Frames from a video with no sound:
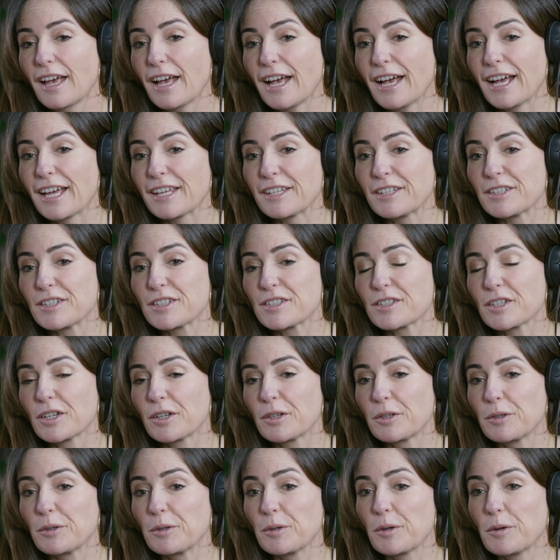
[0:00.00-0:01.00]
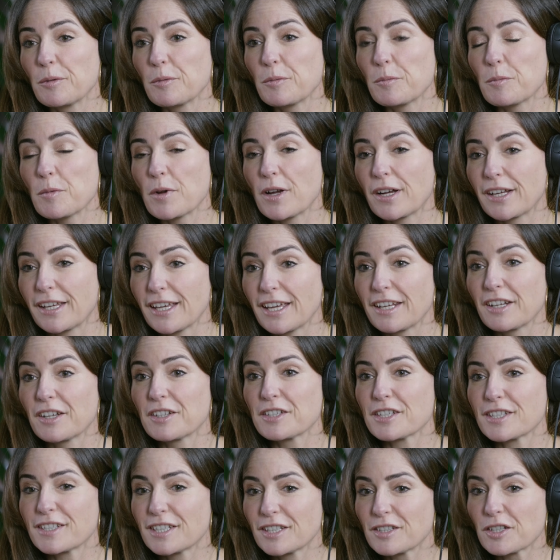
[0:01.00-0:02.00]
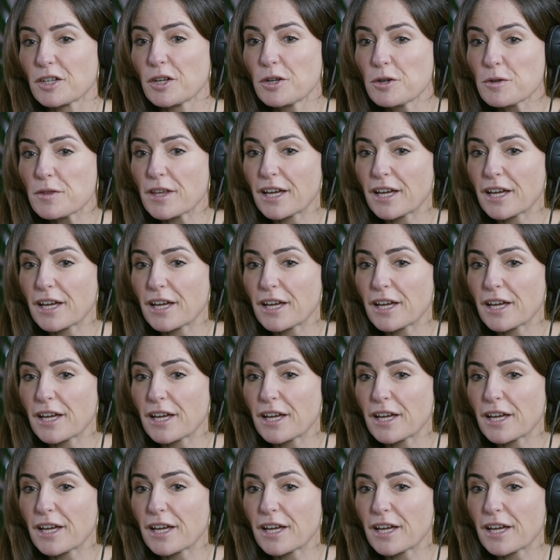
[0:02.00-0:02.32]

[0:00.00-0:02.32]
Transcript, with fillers: And so again, understanding who